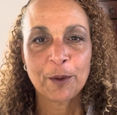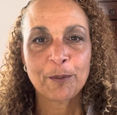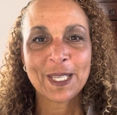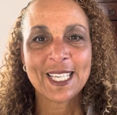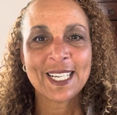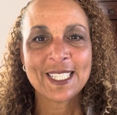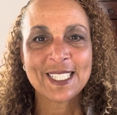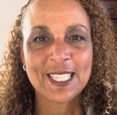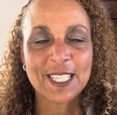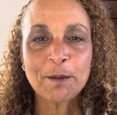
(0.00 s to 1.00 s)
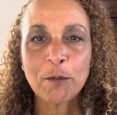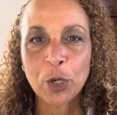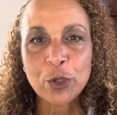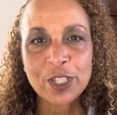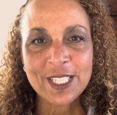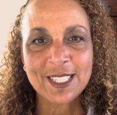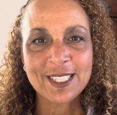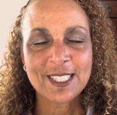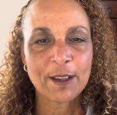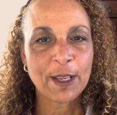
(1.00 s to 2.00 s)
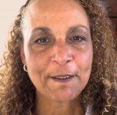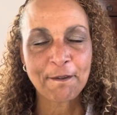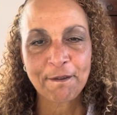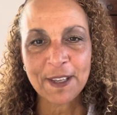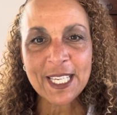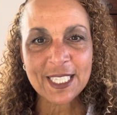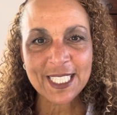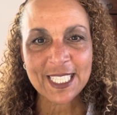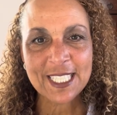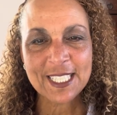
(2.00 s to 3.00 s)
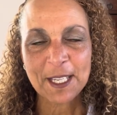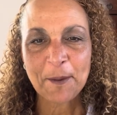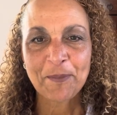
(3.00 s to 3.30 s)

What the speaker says: Because emotions and feelings,